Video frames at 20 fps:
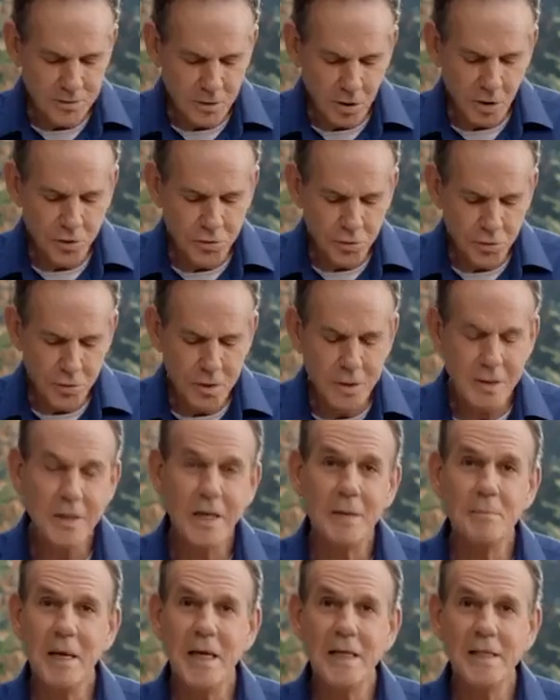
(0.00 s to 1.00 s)
long as you
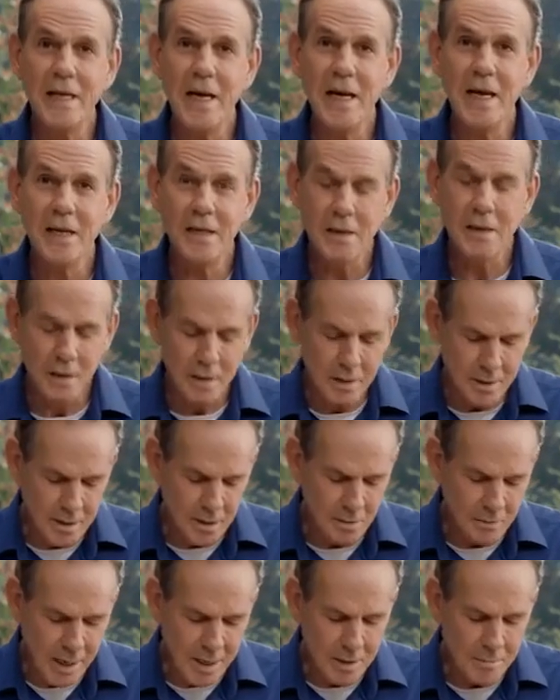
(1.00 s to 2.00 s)
can maintain
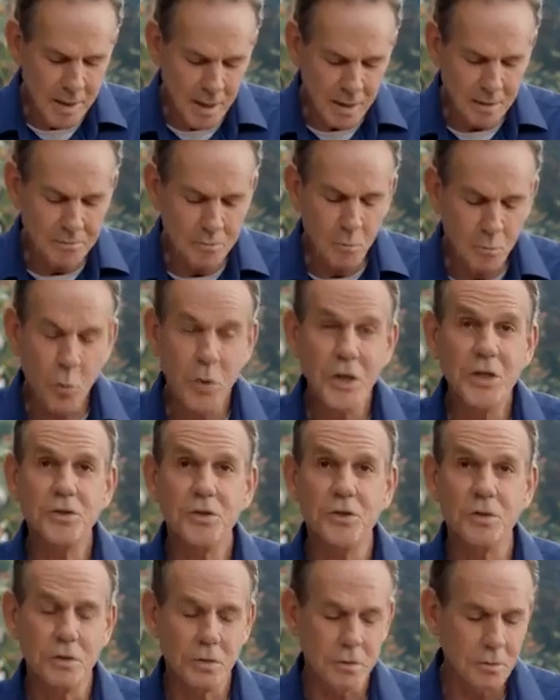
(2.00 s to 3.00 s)
the right amount of
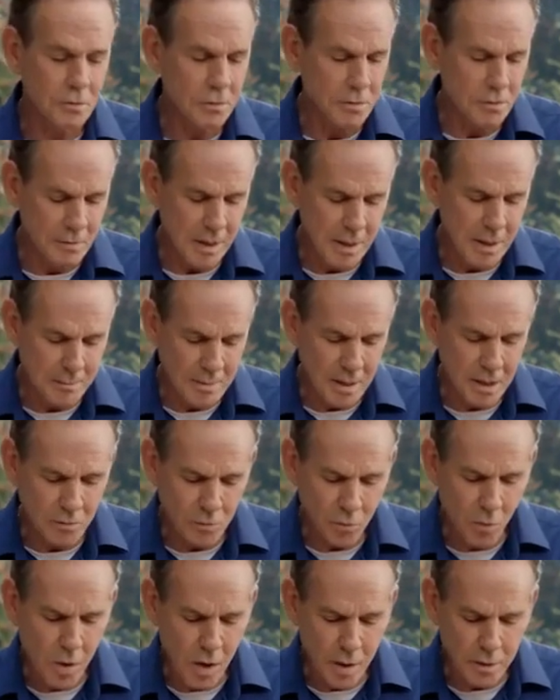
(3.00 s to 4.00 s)
moisture or the right amount
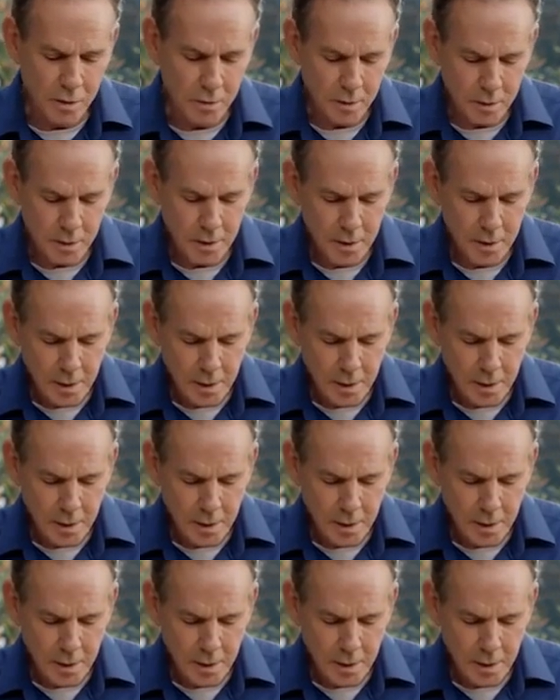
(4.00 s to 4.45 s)
of water